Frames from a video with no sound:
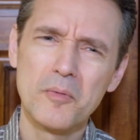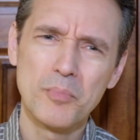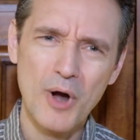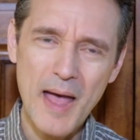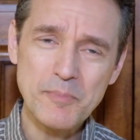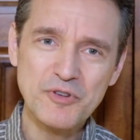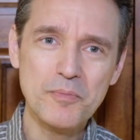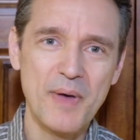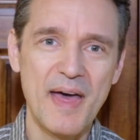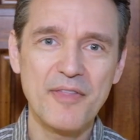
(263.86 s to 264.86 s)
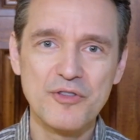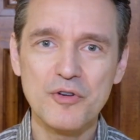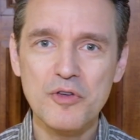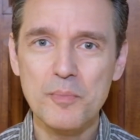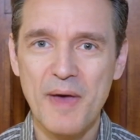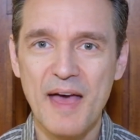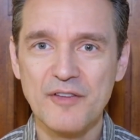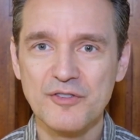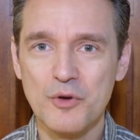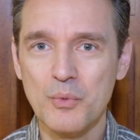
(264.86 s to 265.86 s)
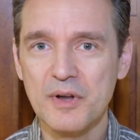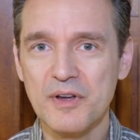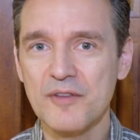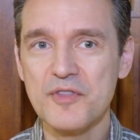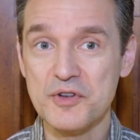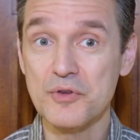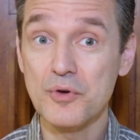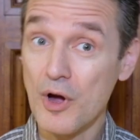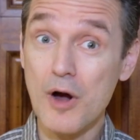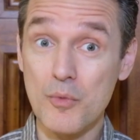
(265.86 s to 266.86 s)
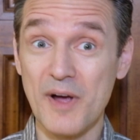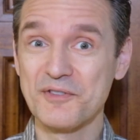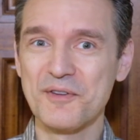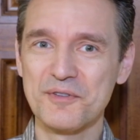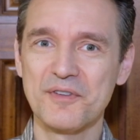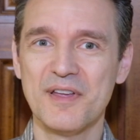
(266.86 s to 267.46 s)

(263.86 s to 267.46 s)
Perhaps your path took you past one of the new car washes